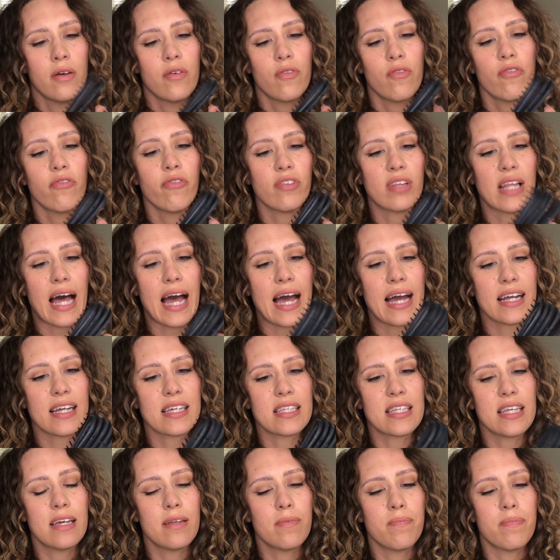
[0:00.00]
flex
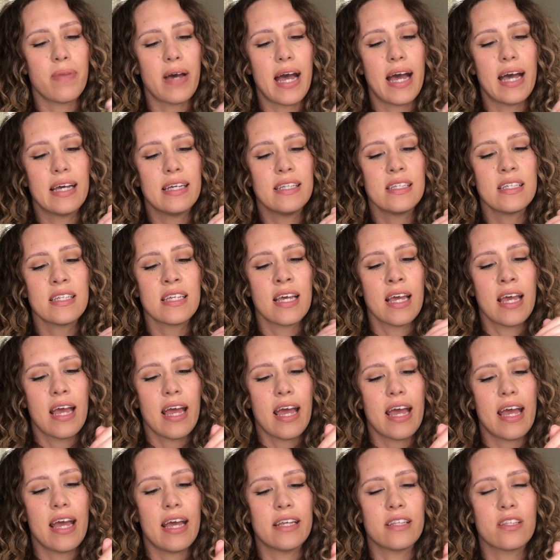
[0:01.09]
and bend,
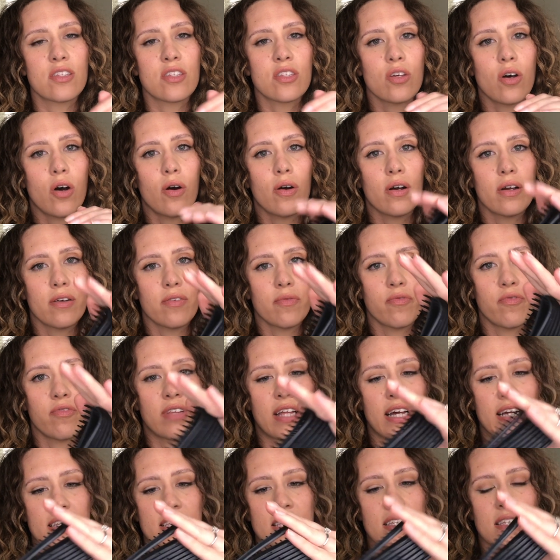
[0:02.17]
and so it
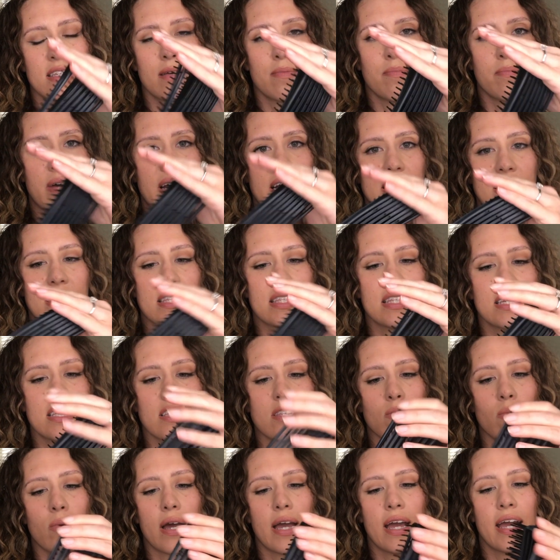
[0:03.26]
flexes and bends this
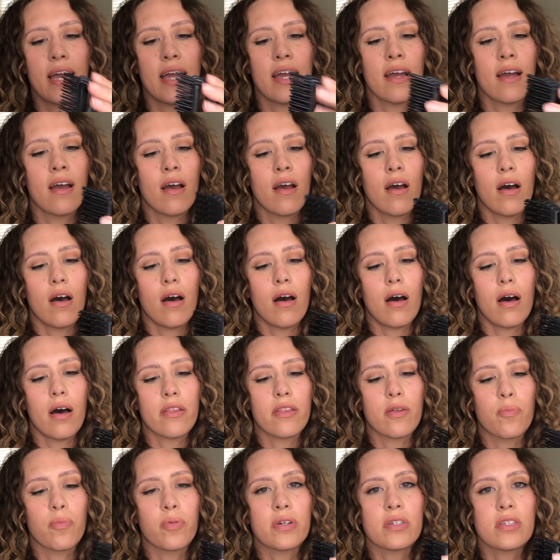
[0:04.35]
way. The
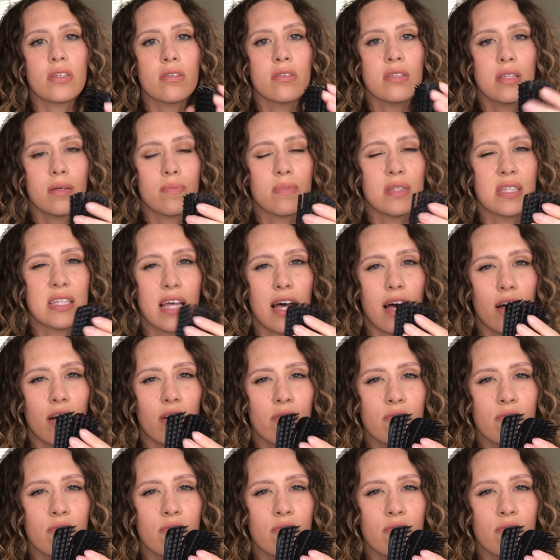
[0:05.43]
bristles themselves